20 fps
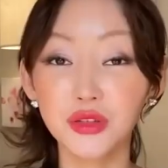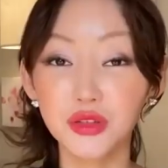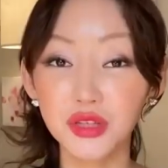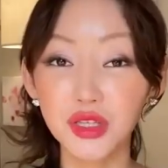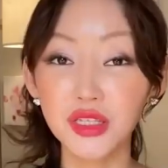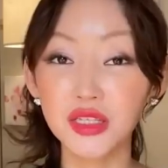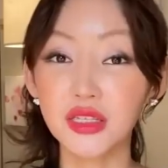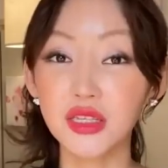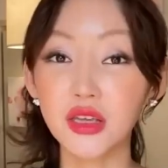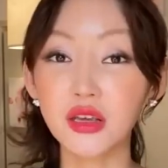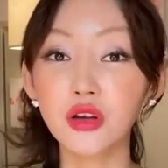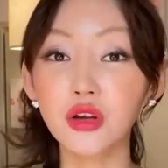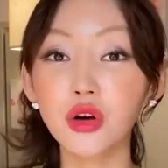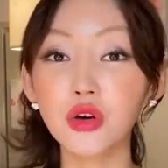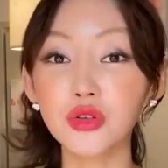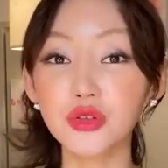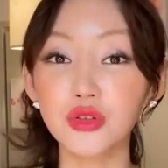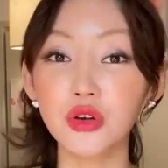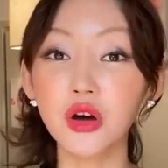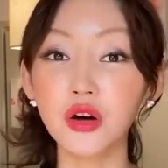So this thing
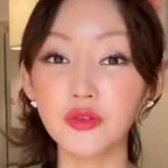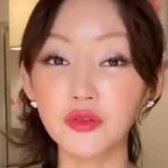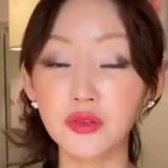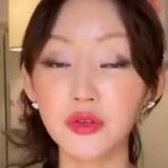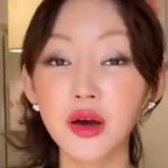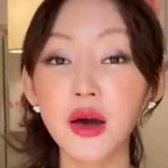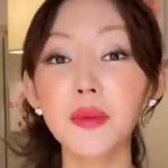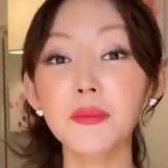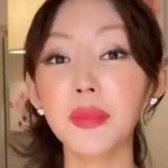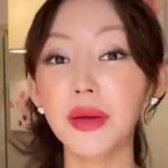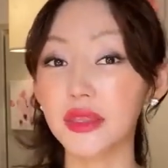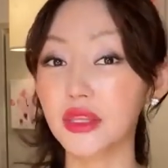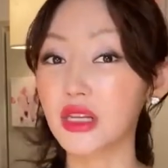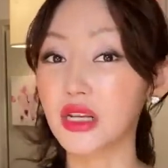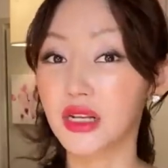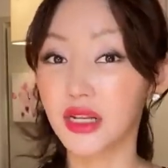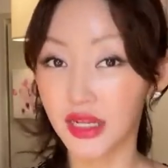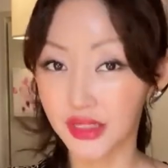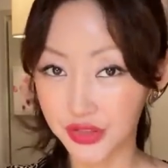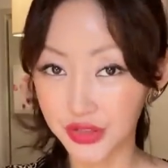goes off, but
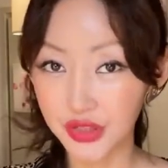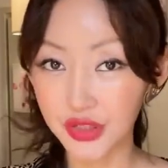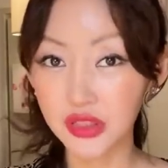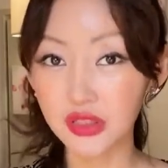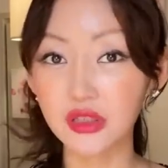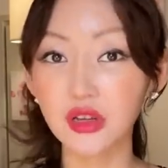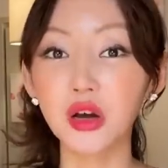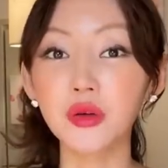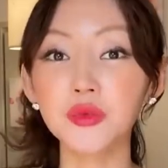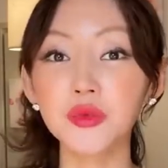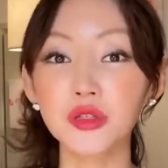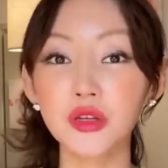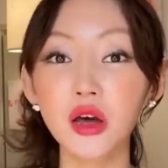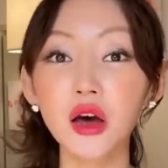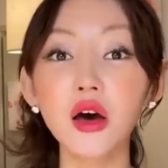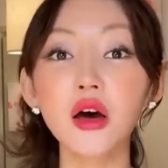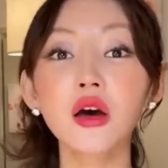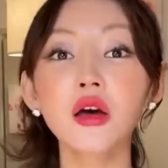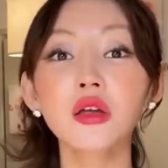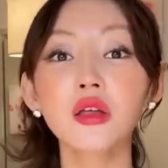the electricity comes
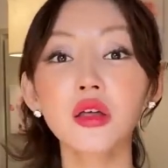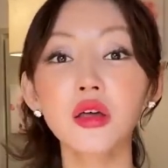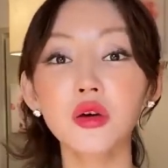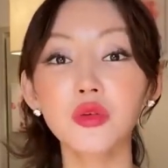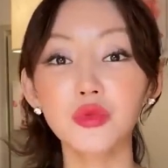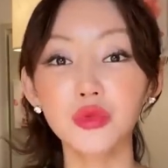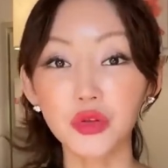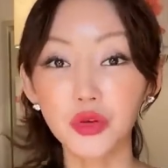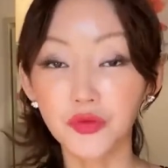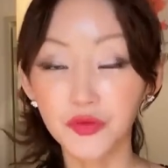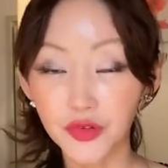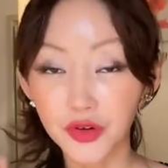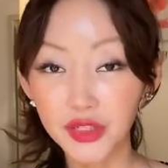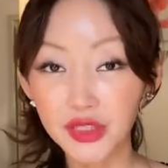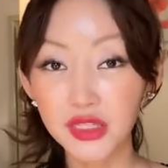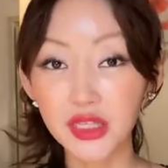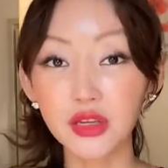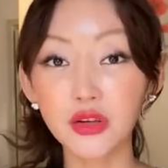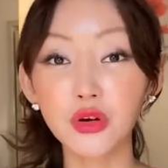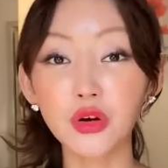on. The
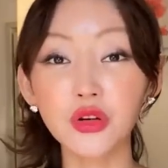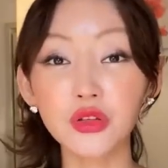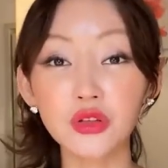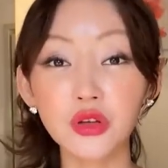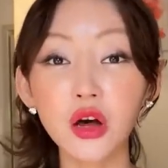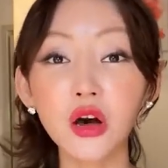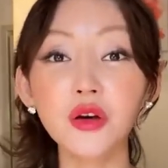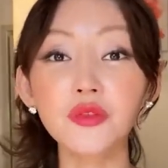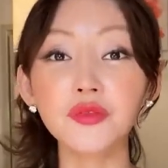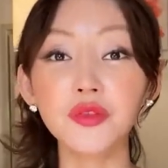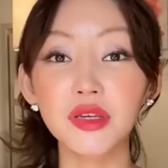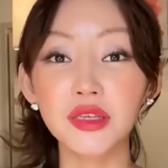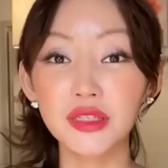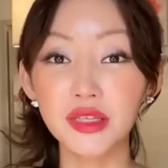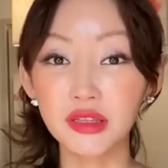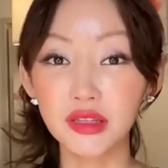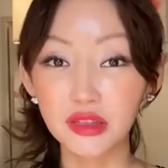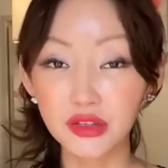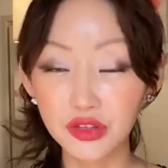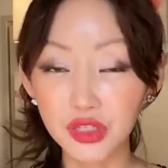first thing goes off
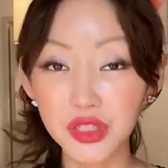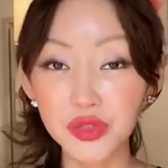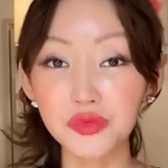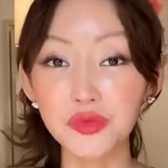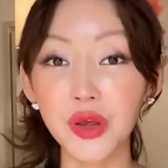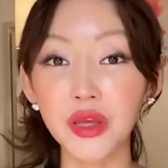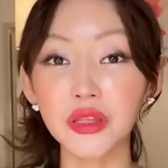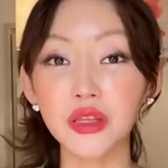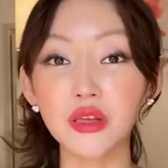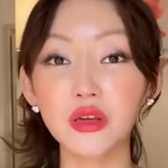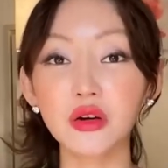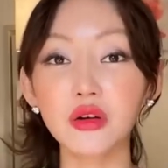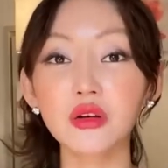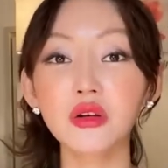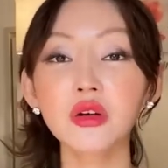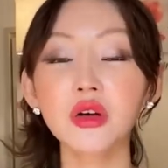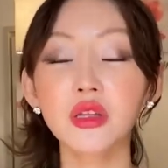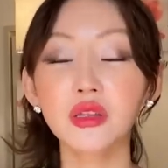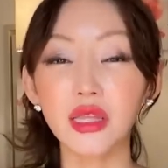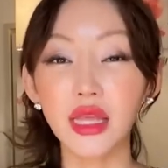is this
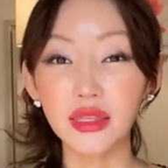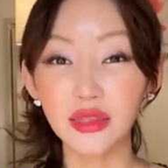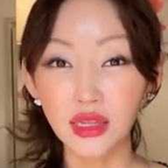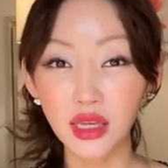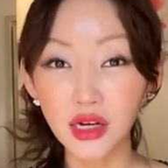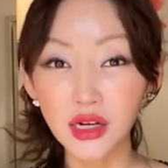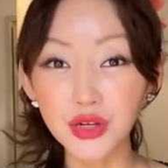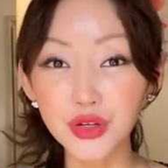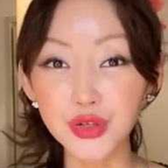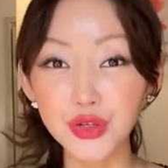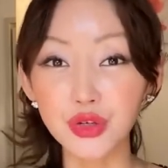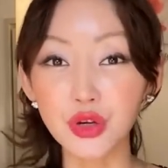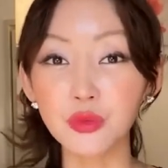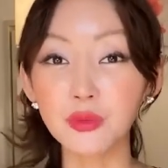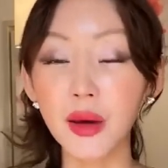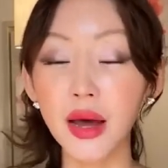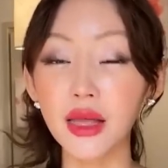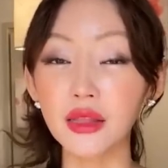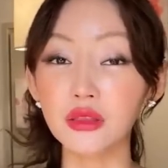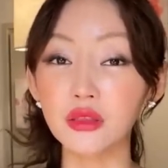radio that tells you
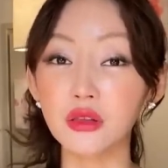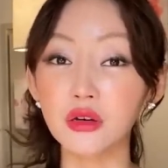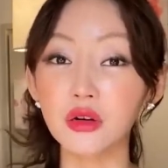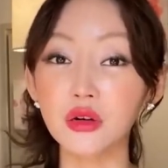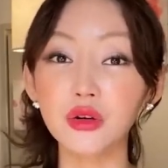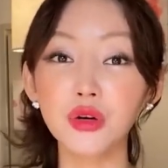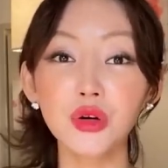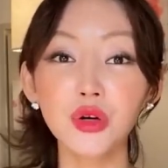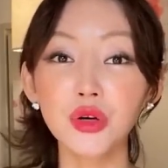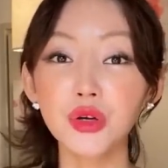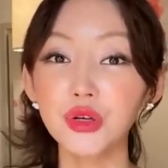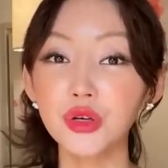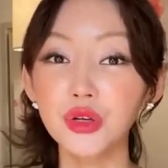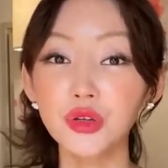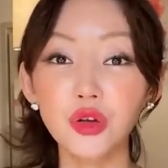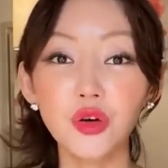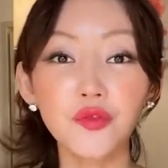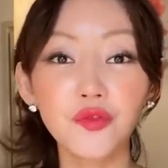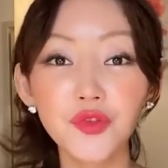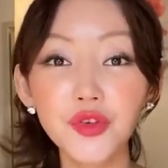about the,
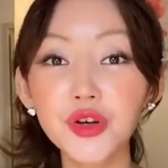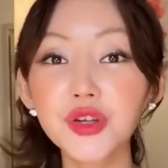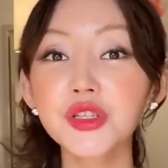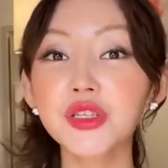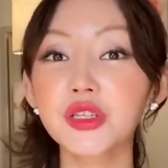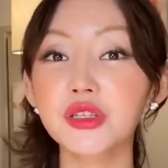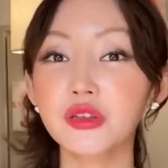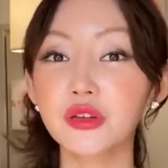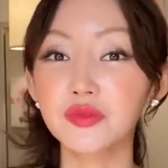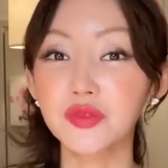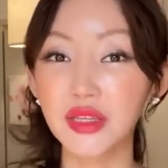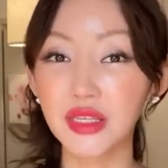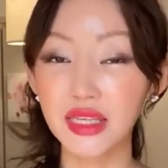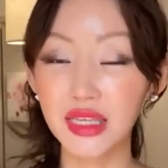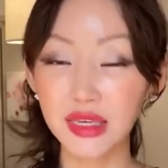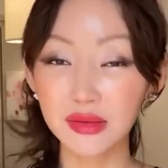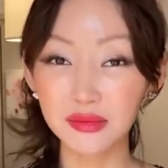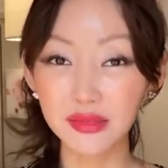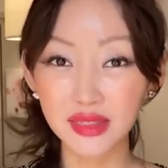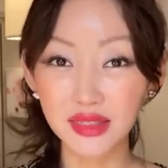you know, verses of the
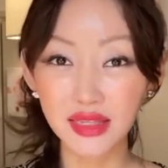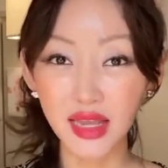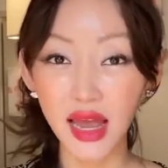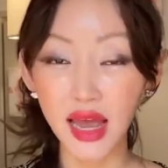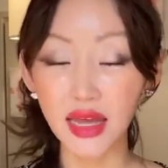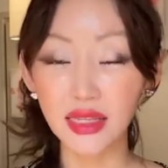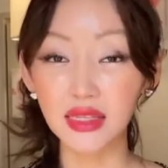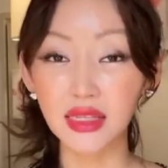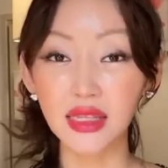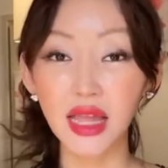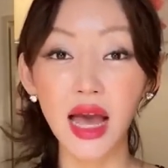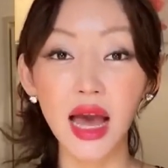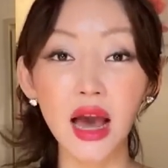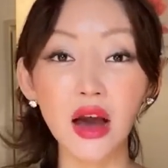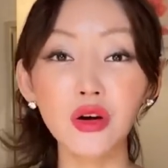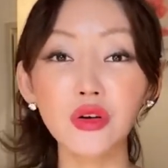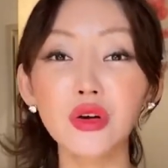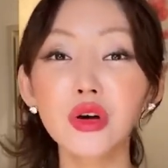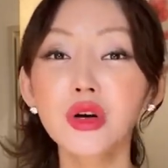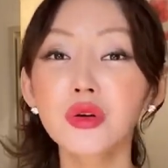Kim said and
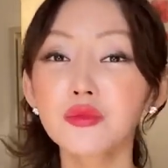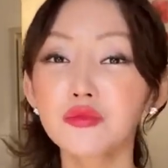how